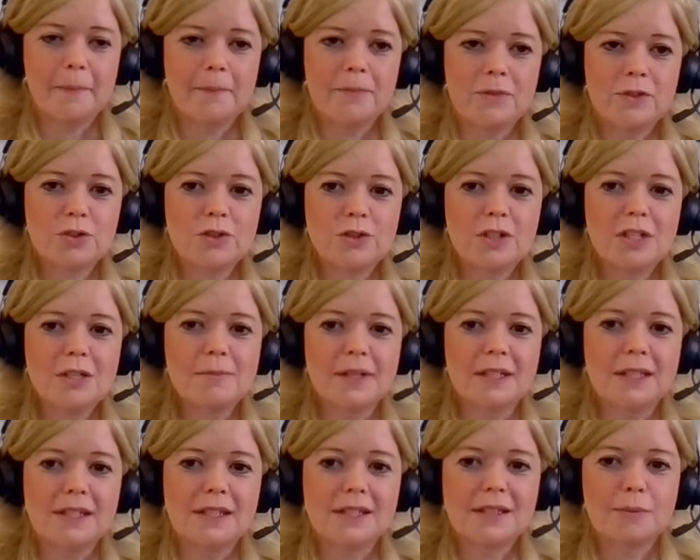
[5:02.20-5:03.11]

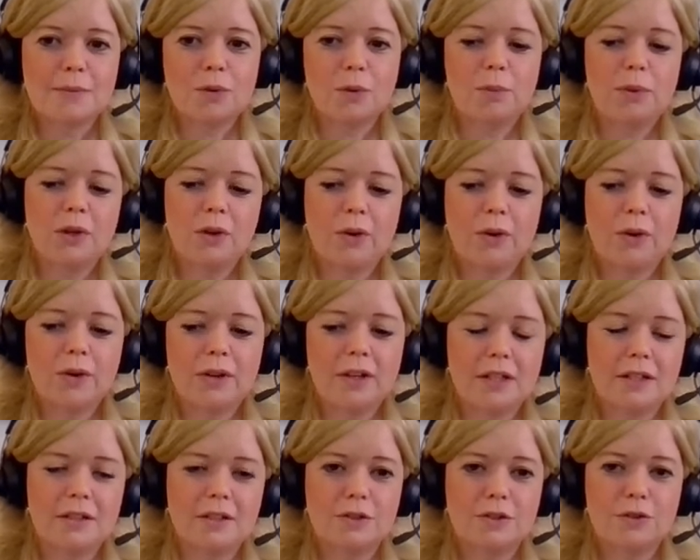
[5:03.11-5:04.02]
treatments will be
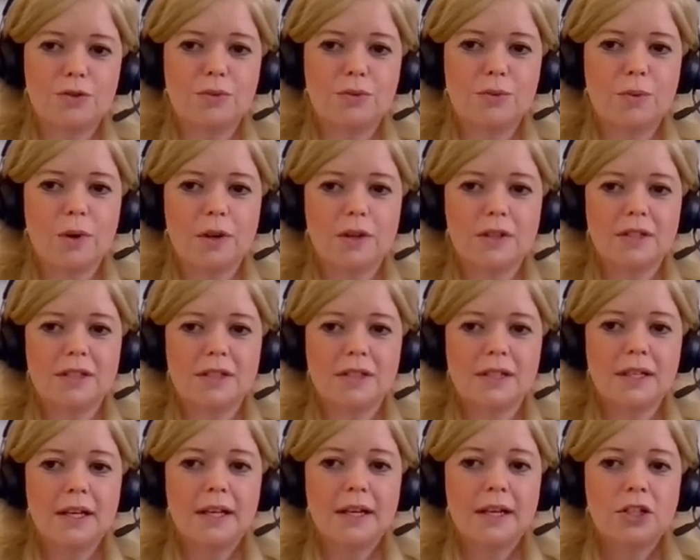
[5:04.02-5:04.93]
oriented towards
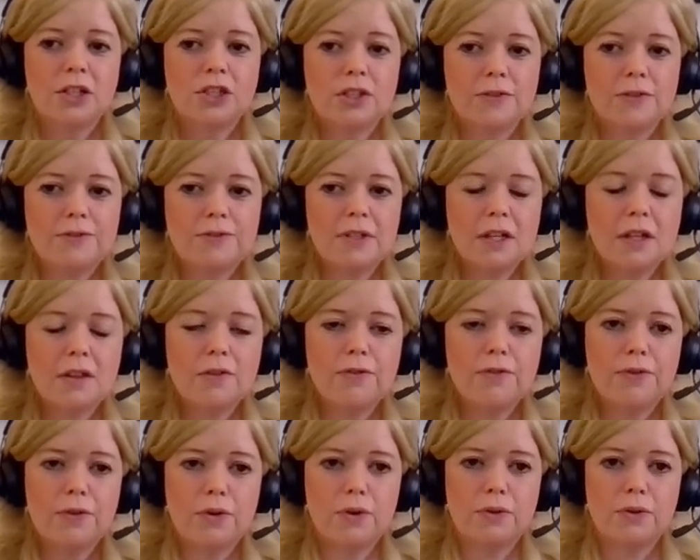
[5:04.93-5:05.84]
shifting the
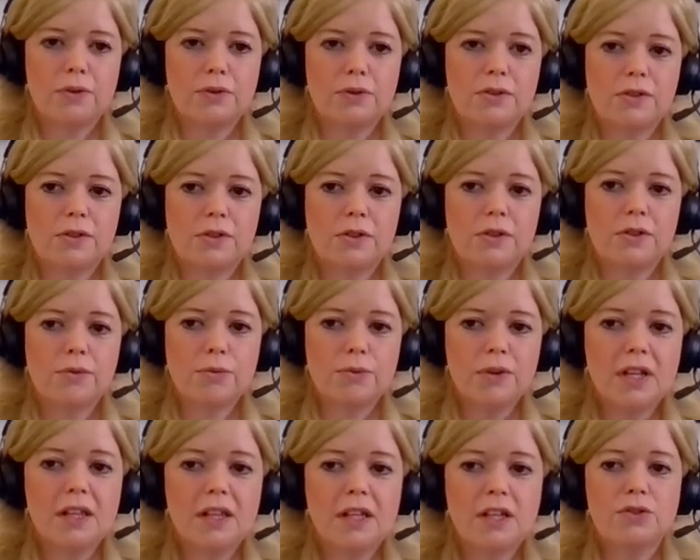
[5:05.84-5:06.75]
focus
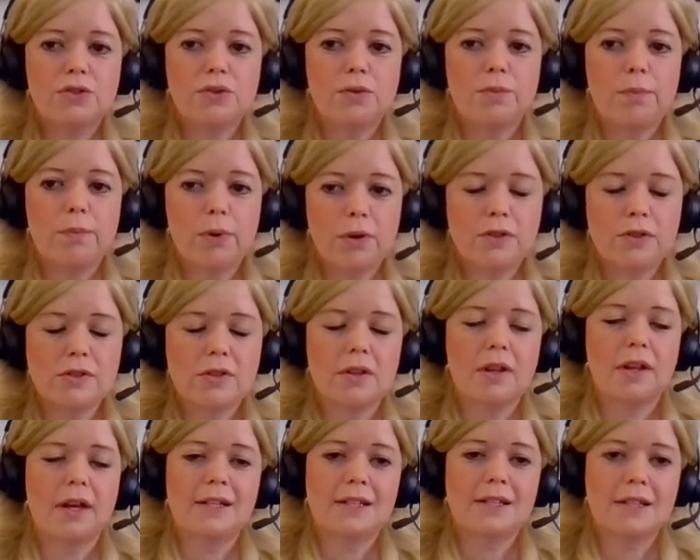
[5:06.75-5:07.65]
really to
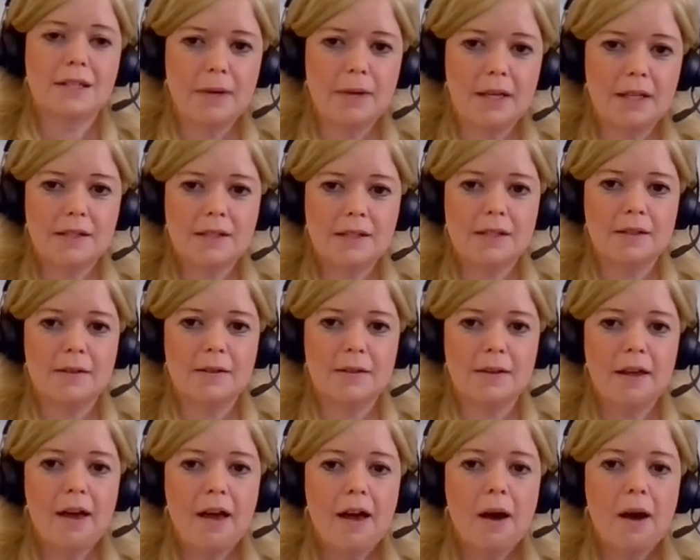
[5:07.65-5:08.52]
personalized medicine